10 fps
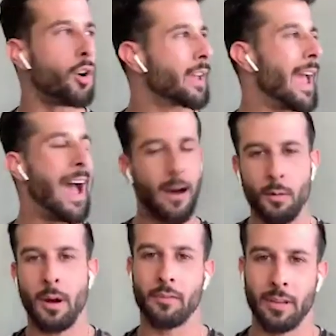okay, how do
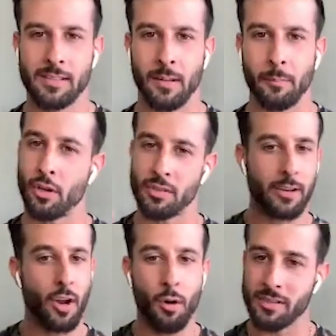I release them? Because I
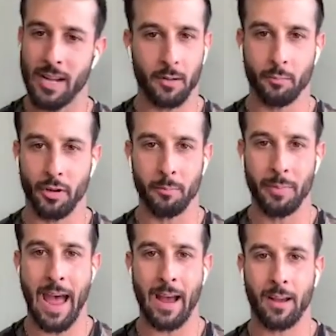know it's not going to bring them back